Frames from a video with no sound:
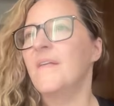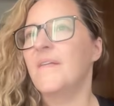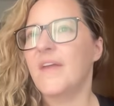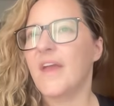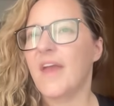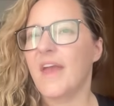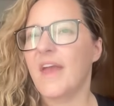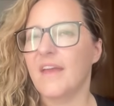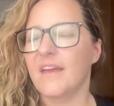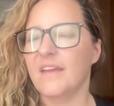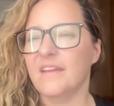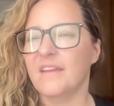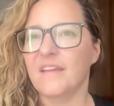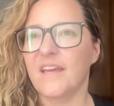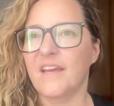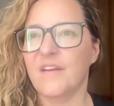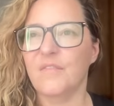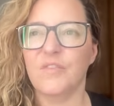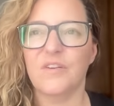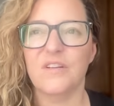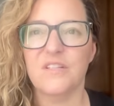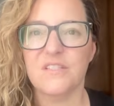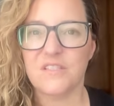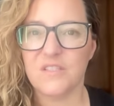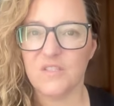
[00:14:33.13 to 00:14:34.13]
And like,
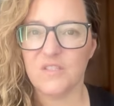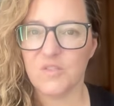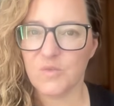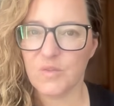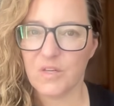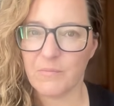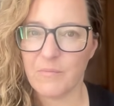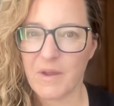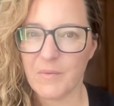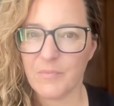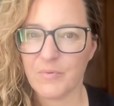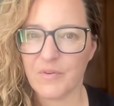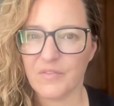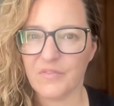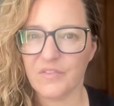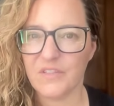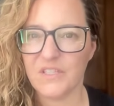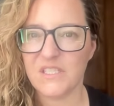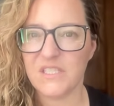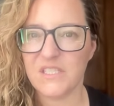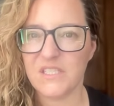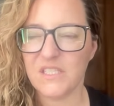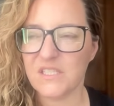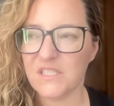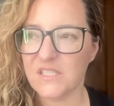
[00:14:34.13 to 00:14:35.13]
for instance, one of my
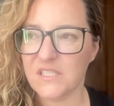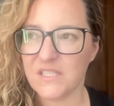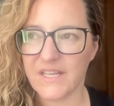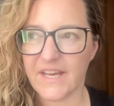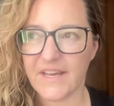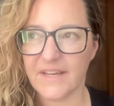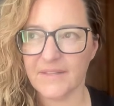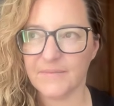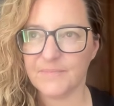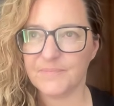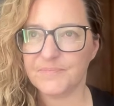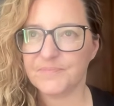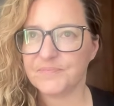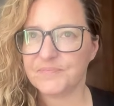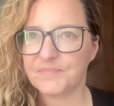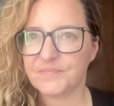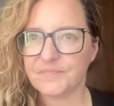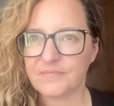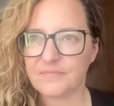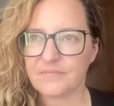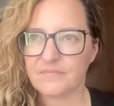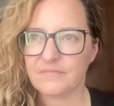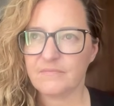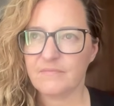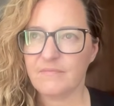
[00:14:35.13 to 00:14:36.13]
preferences is that
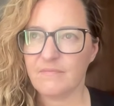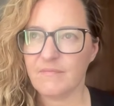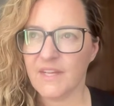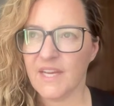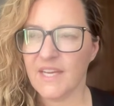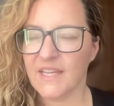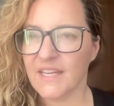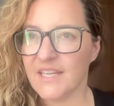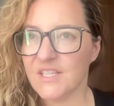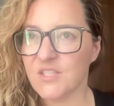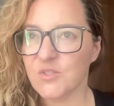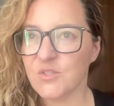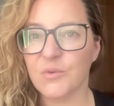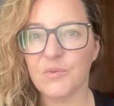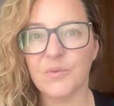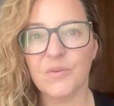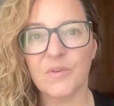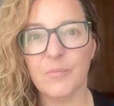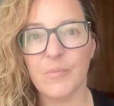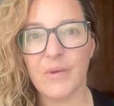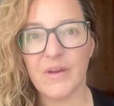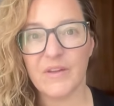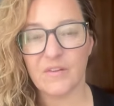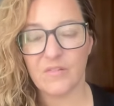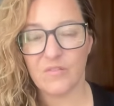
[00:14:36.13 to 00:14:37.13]
I like to order a
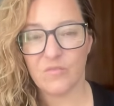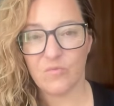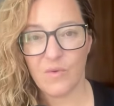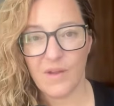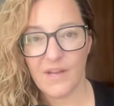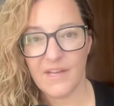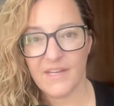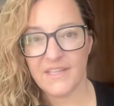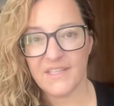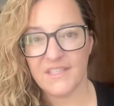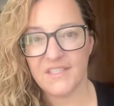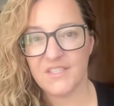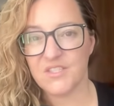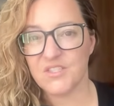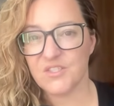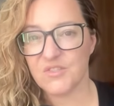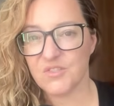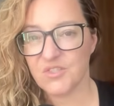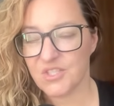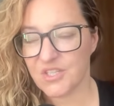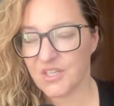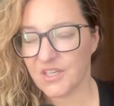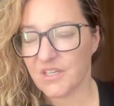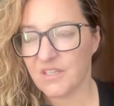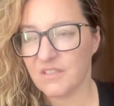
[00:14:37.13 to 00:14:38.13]
bottle of wine to
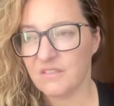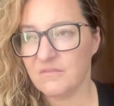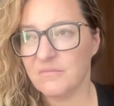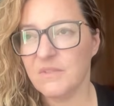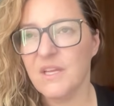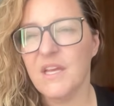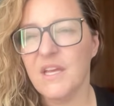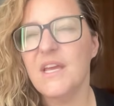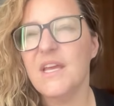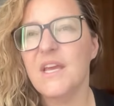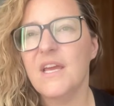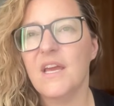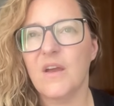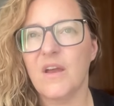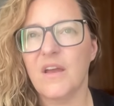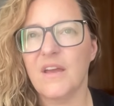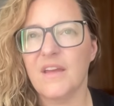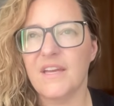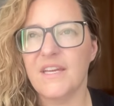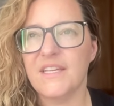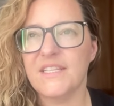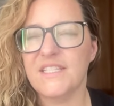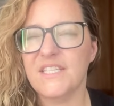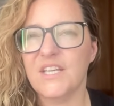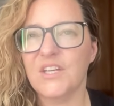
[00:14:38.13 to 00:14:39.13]
share
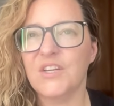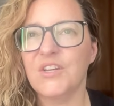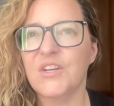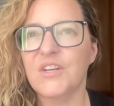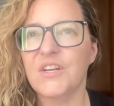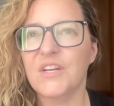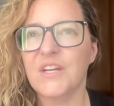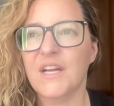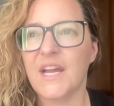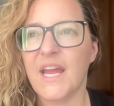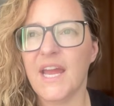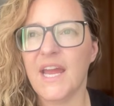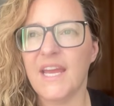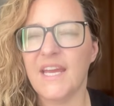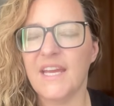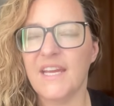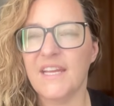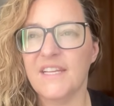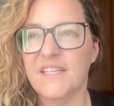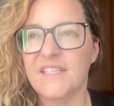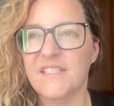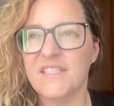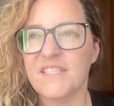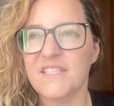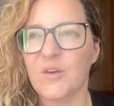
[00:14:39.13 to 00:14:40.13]
at dinner,
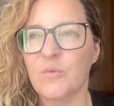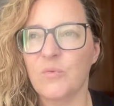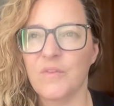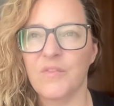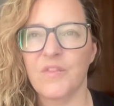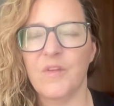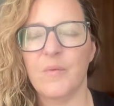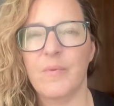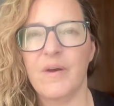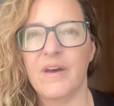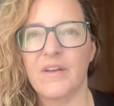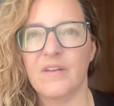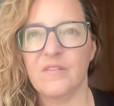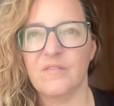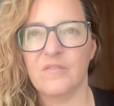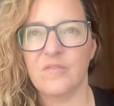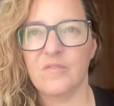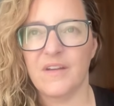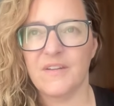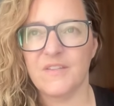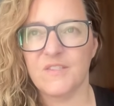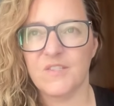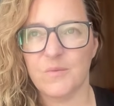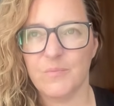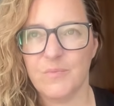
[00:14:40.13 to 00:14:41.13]
and I want the bottle of
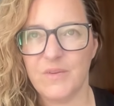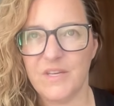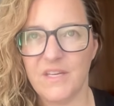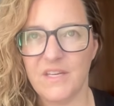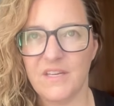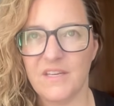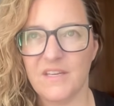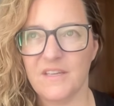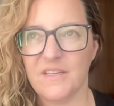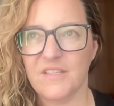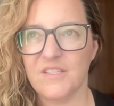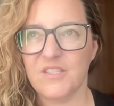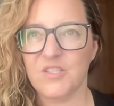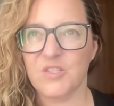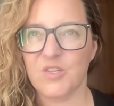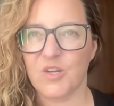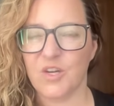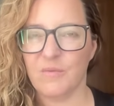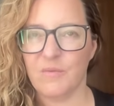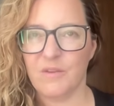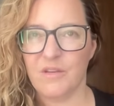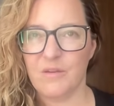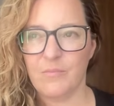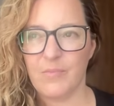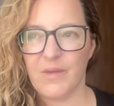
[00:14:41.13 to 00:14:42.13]
wine to be
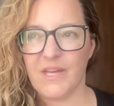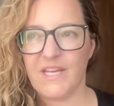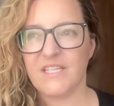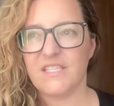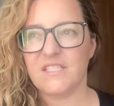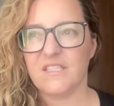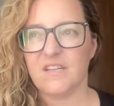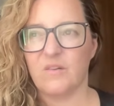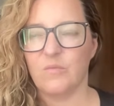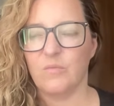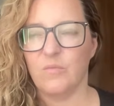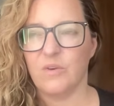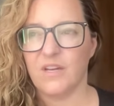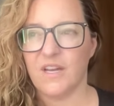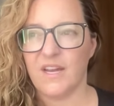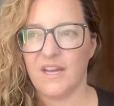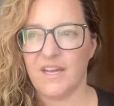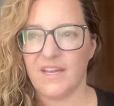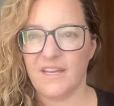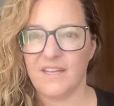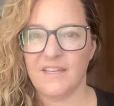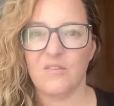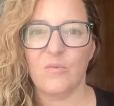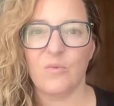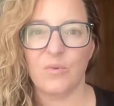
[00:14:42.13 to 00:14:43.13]
determined based on what
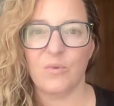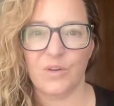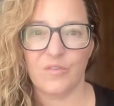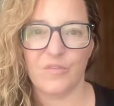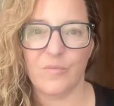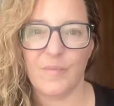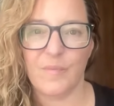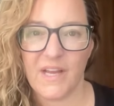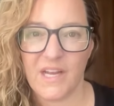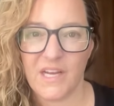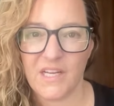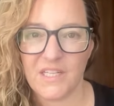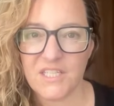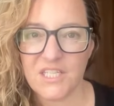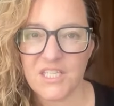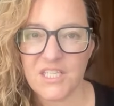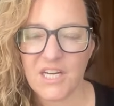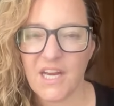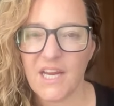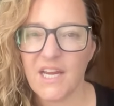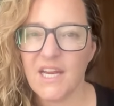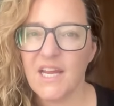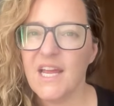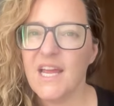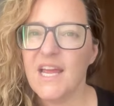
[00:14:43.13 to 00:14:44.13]
I order for my
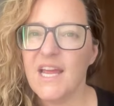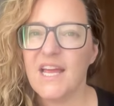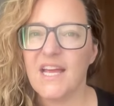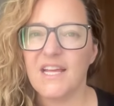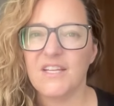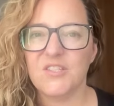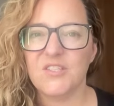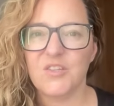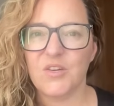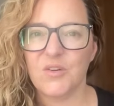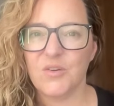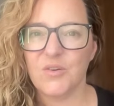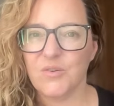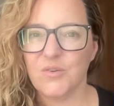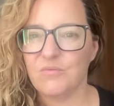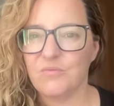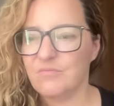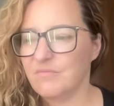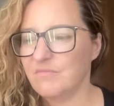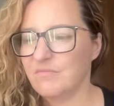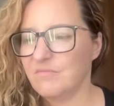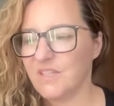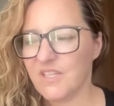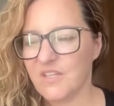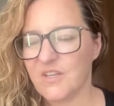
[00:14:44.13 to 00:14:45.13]
entree. And so,
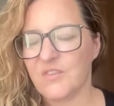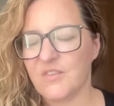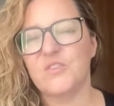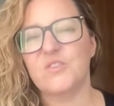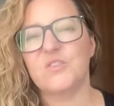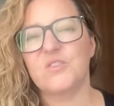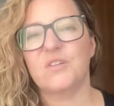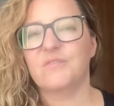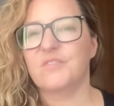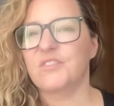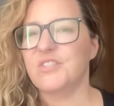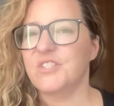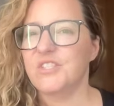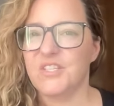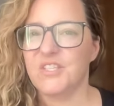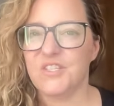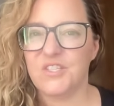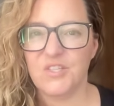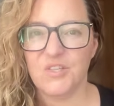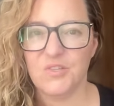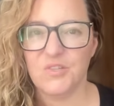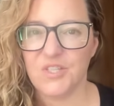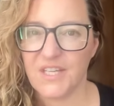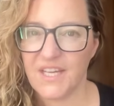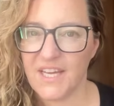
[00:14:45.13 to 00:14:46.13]
the servers just
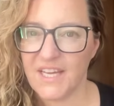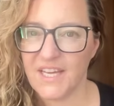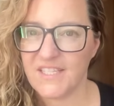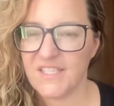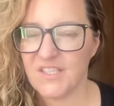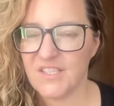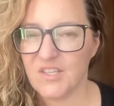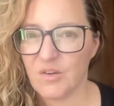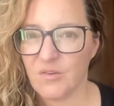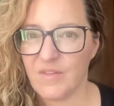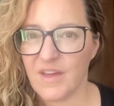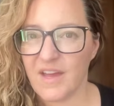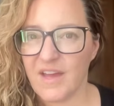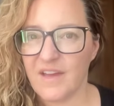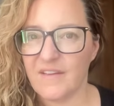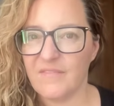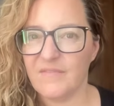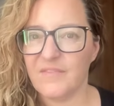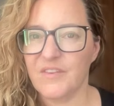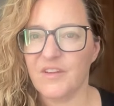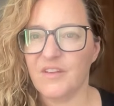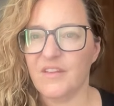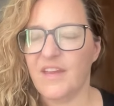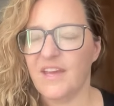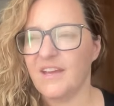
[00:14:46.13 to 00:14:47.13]
usually get to know that.
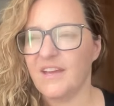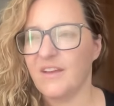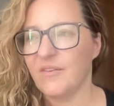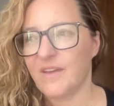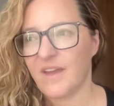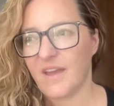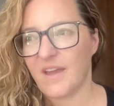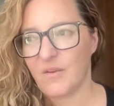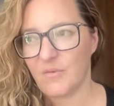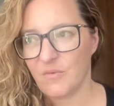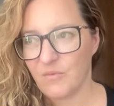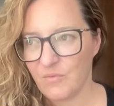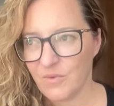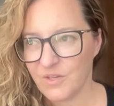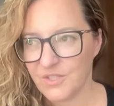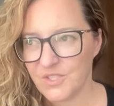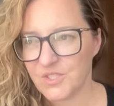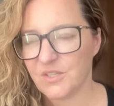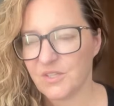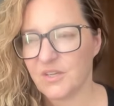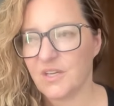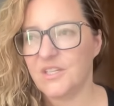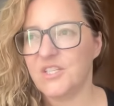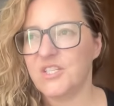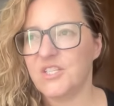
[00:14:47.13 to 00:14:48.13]
They're like, okay, what's
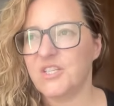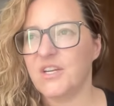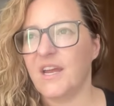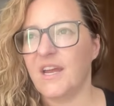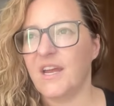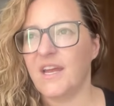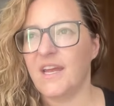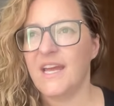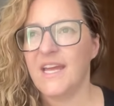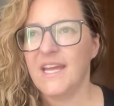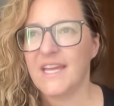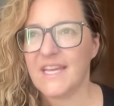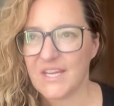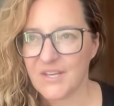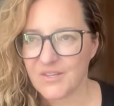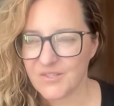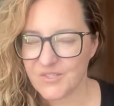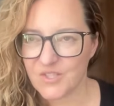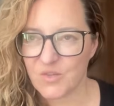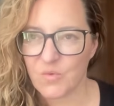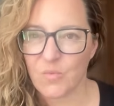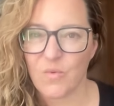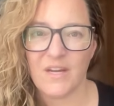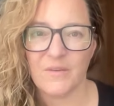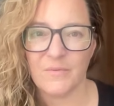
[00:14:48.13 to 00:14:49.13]
your entree? Here's
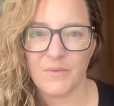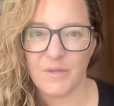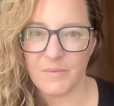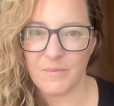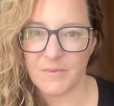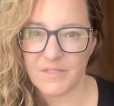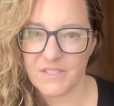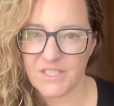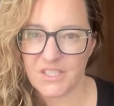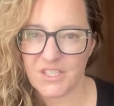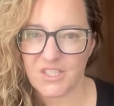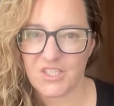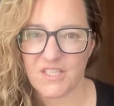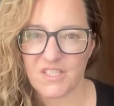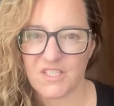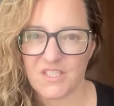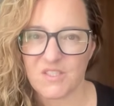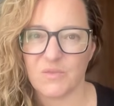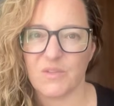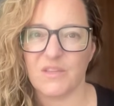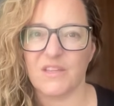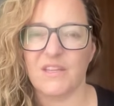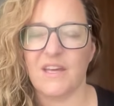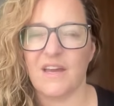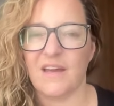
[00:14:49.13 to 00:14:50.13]
the wine we would suggest
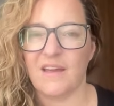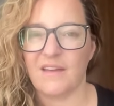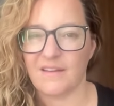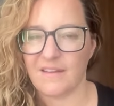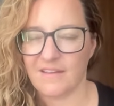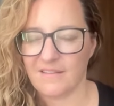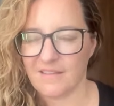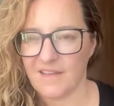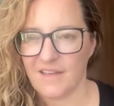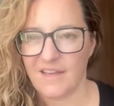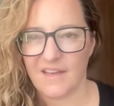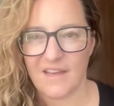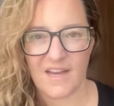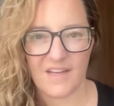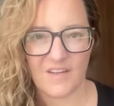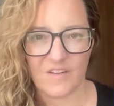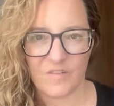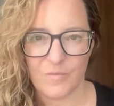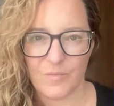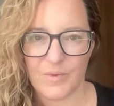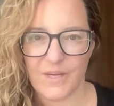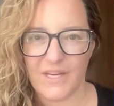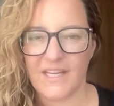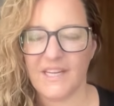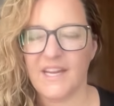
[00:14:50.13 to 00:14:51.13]
with that. And they kind of
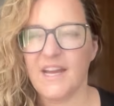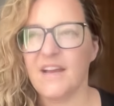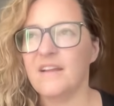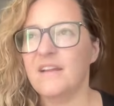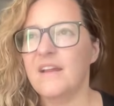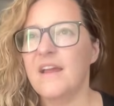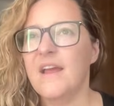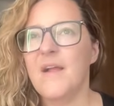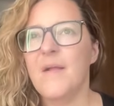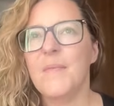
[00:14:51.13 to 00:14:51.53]
bring it out.